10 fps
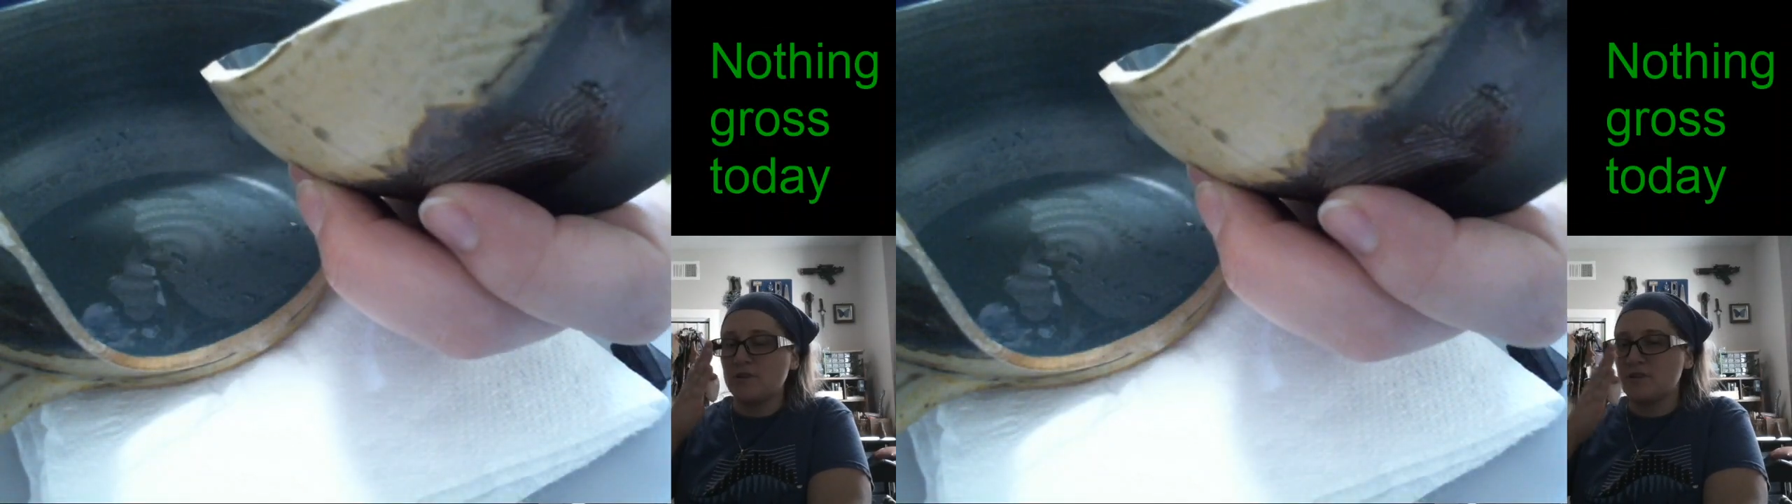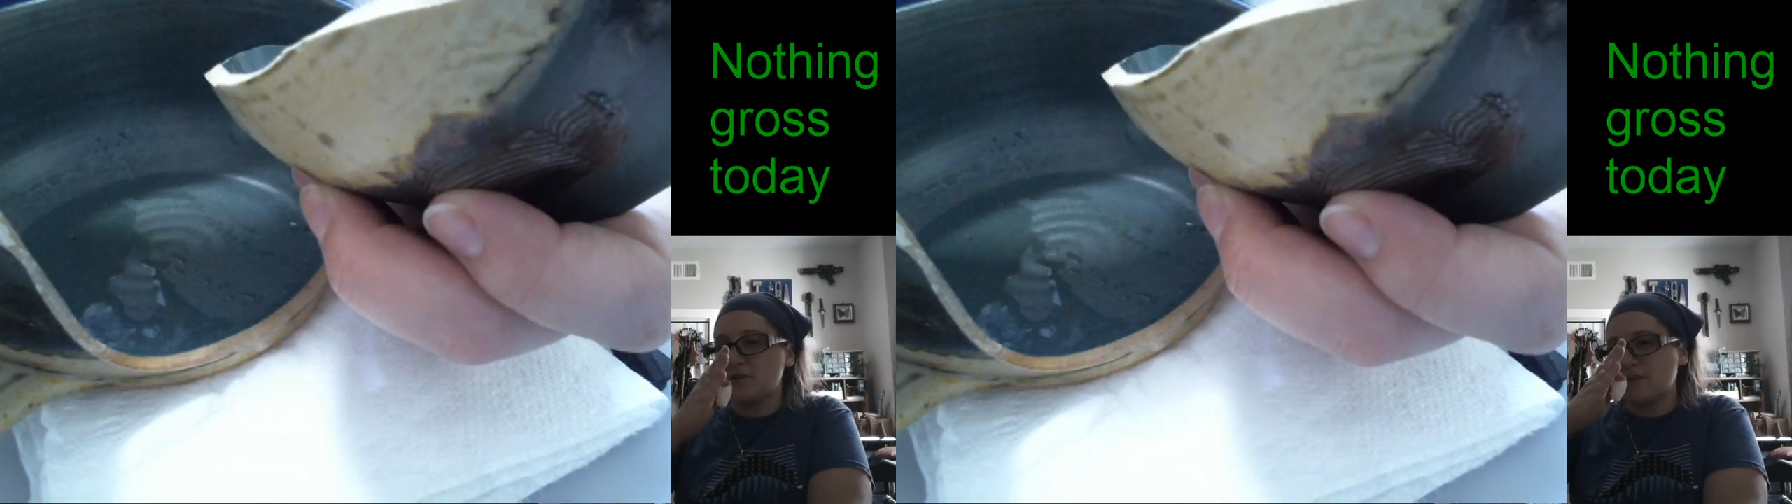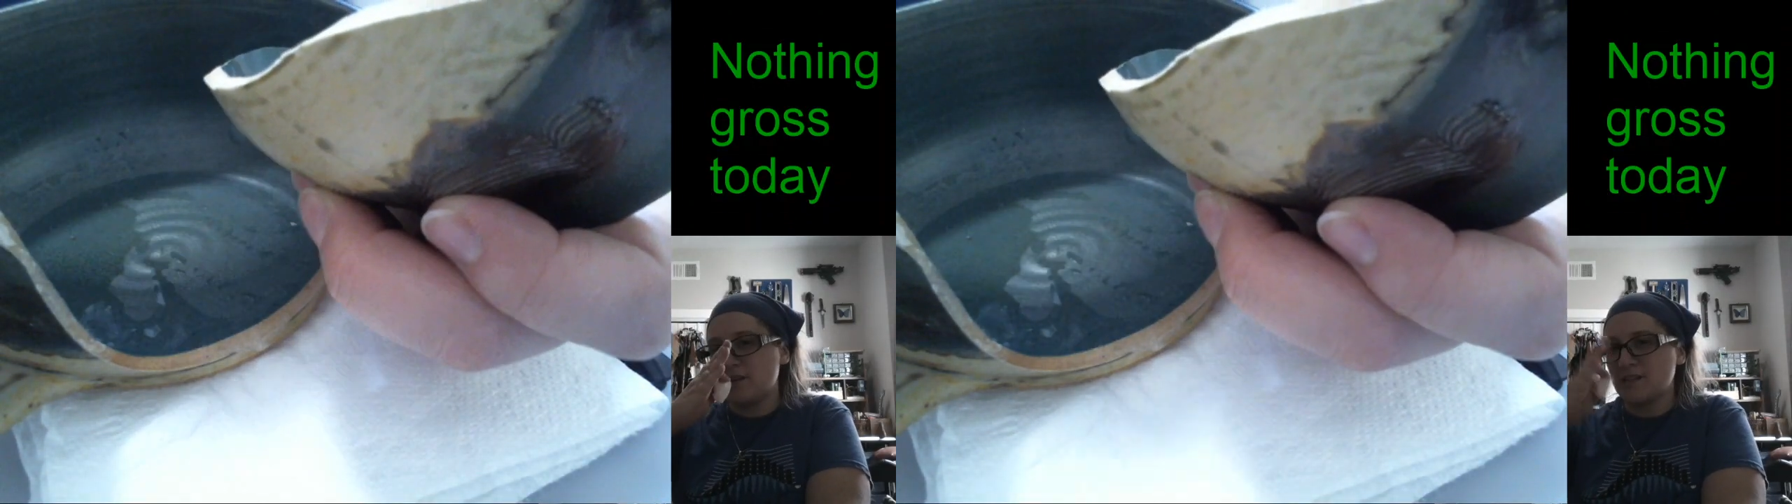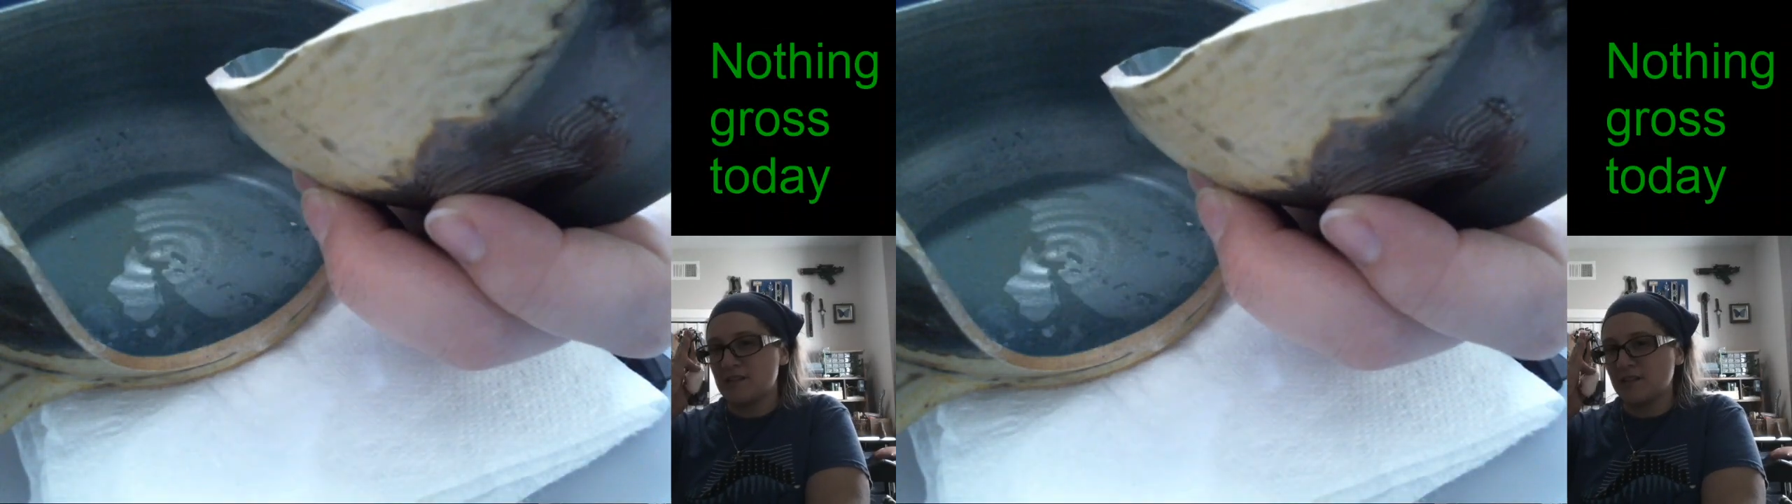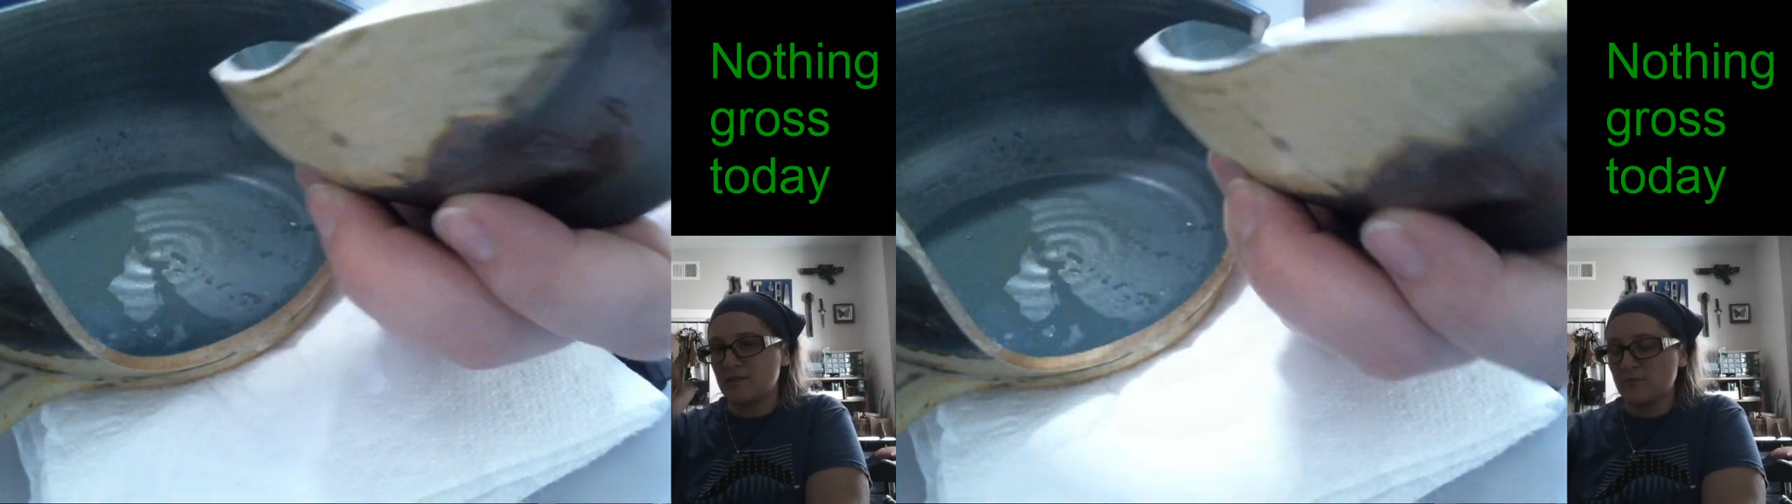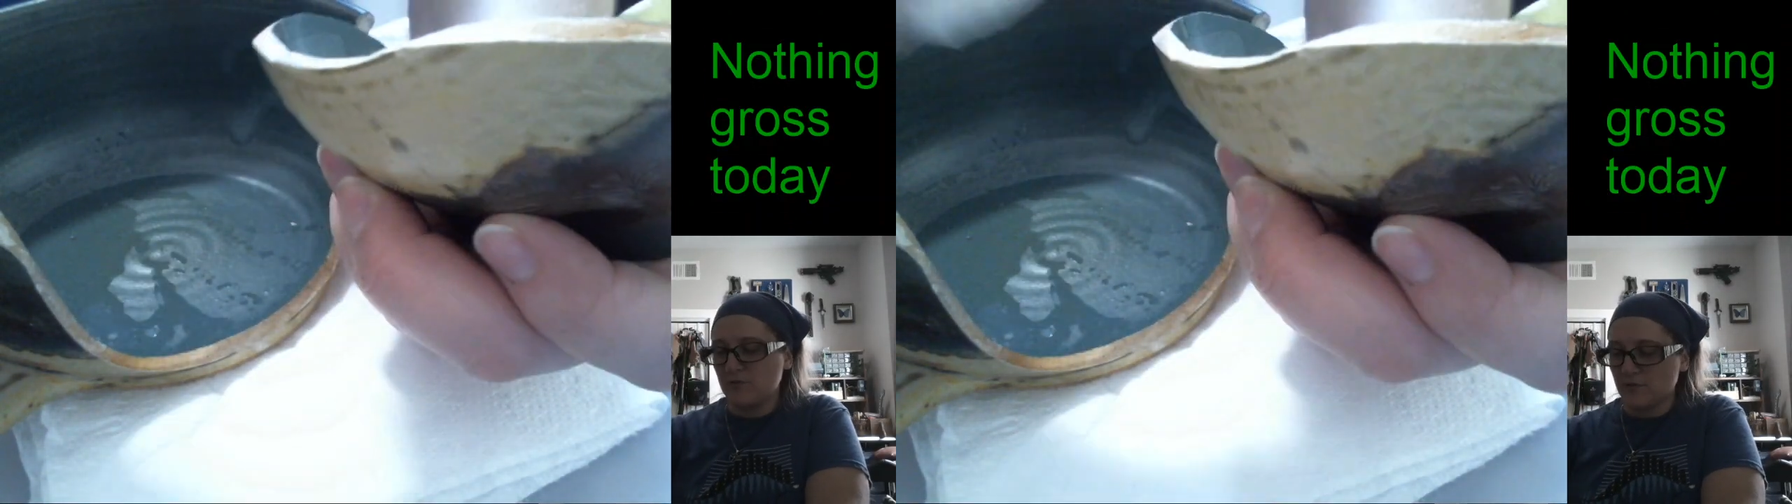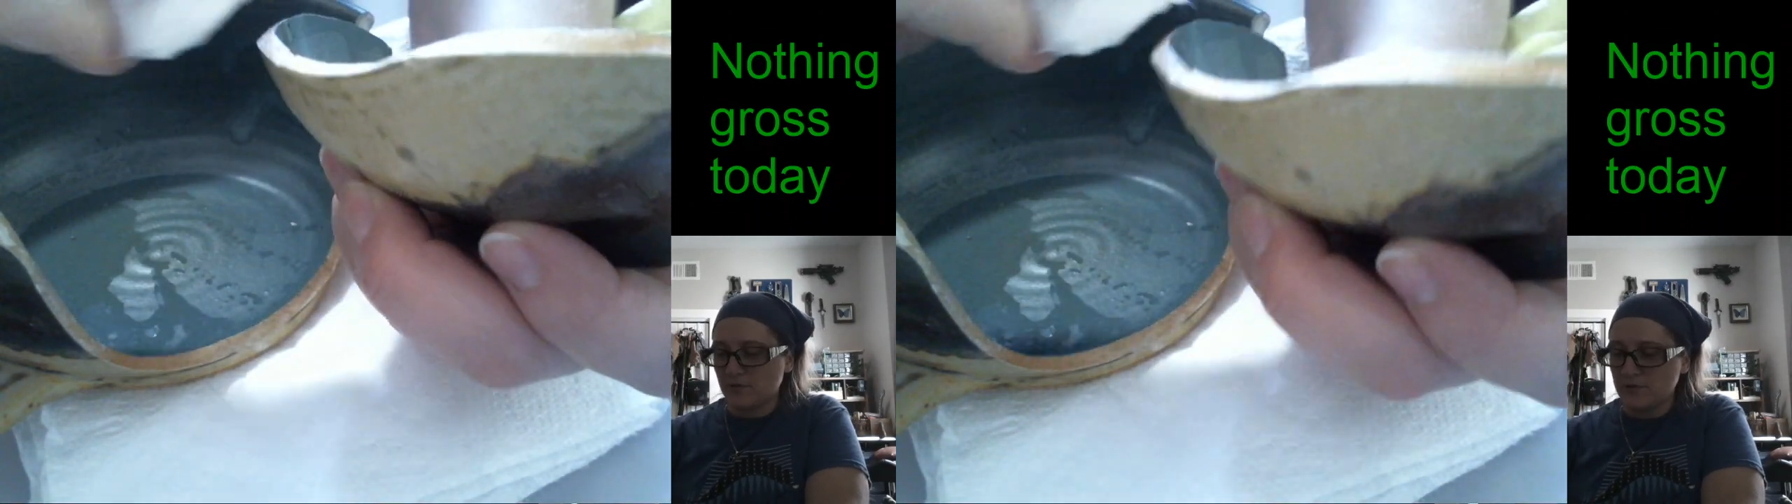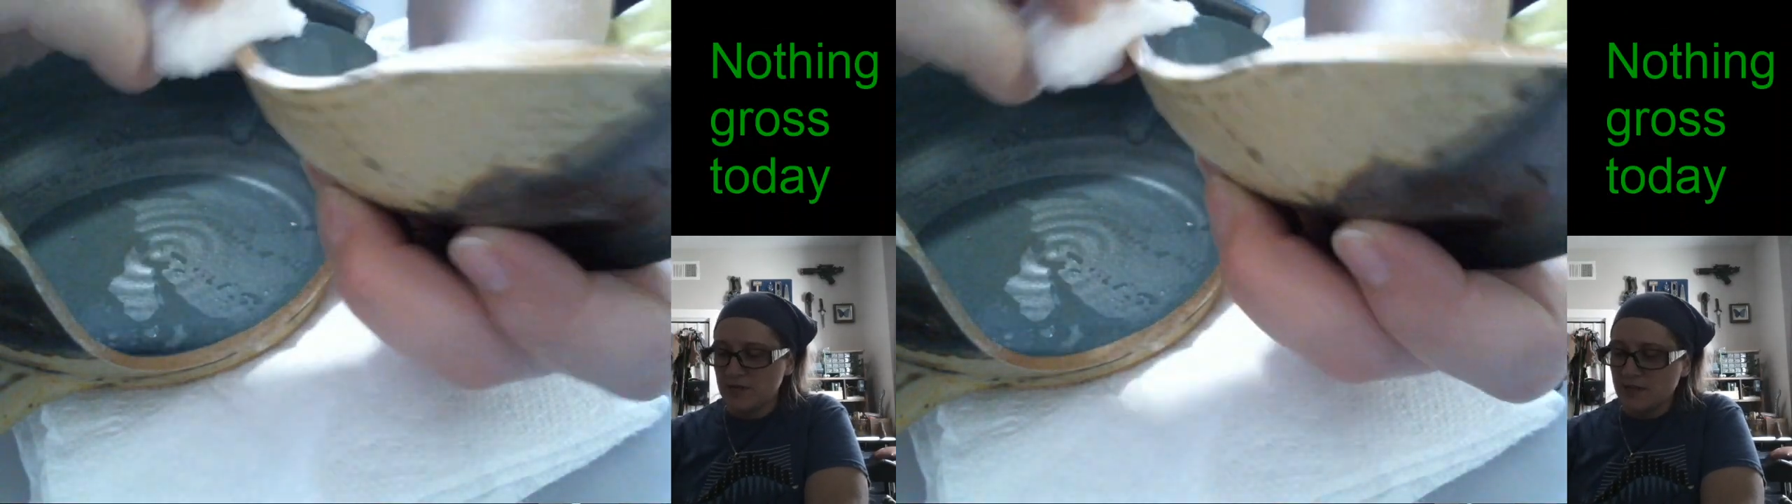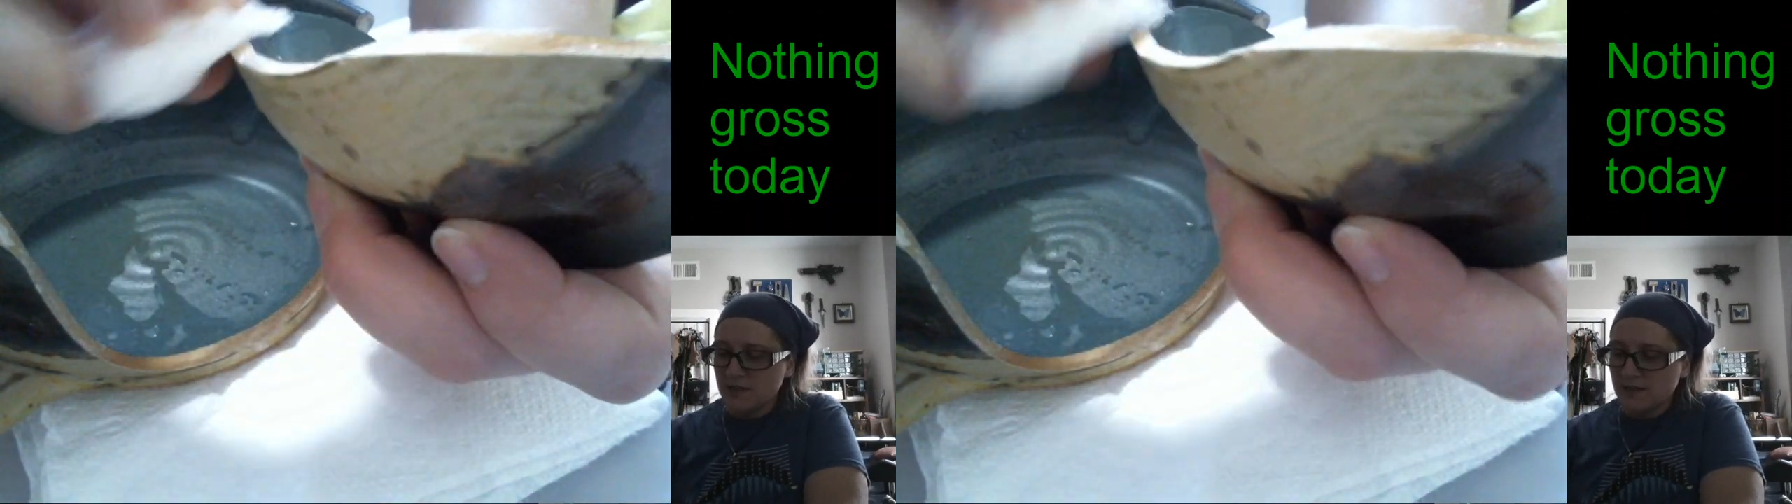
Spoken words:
it started at slightly before 3,